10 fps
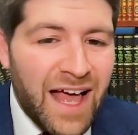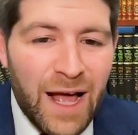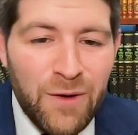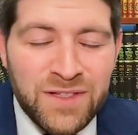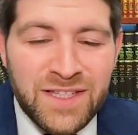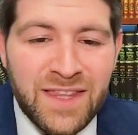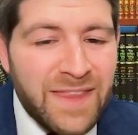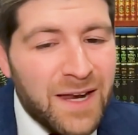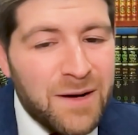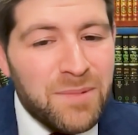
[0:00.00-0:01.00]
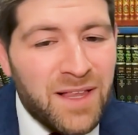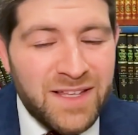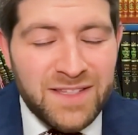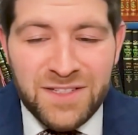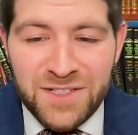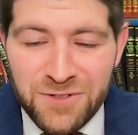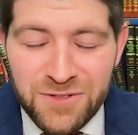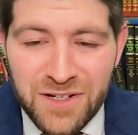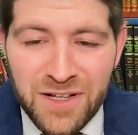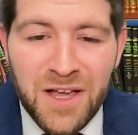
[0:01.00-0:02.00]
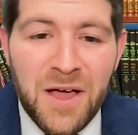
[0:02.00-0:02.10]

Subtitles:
I wouldn't say that applies to children,